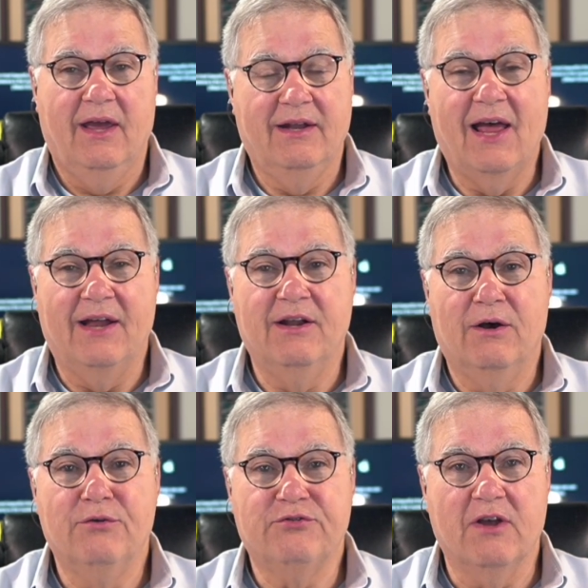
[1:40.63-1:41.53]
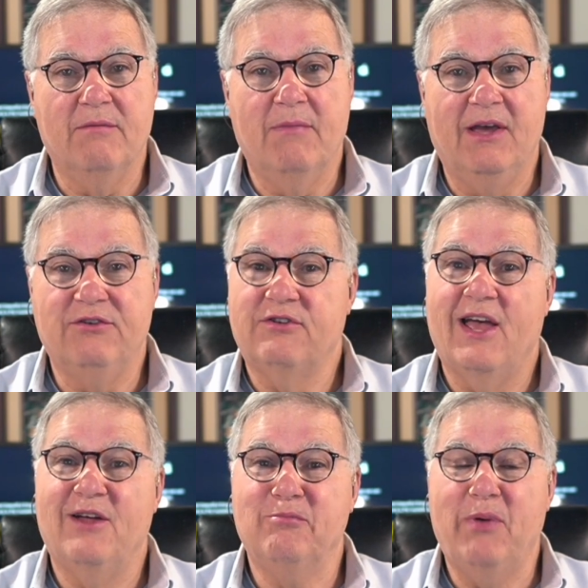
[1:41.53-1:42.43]
And I know some may
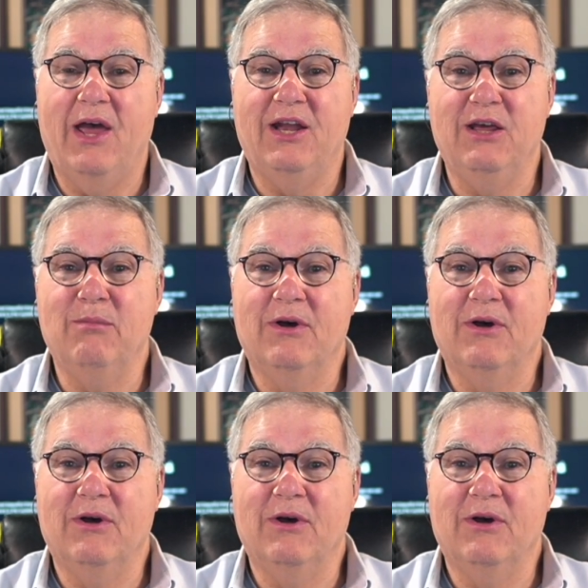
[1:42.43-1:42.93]
sound petty,